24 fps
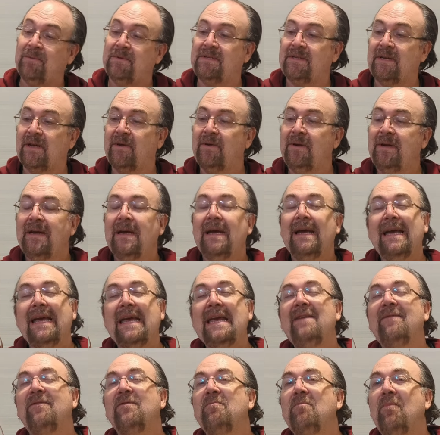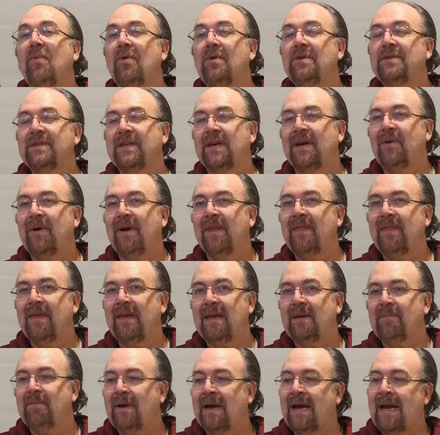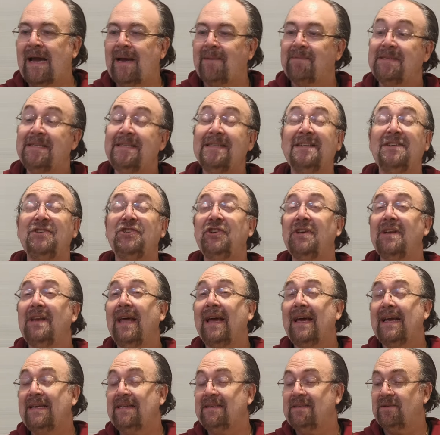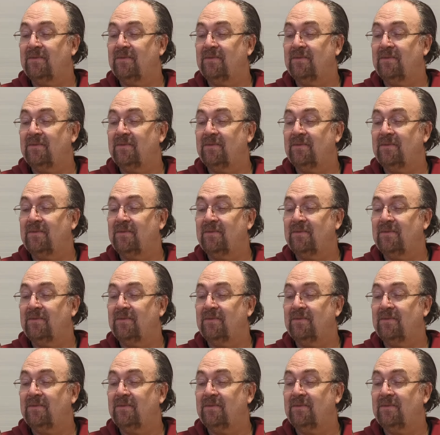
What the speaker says: So even more so, I think perhaps it's a chill haze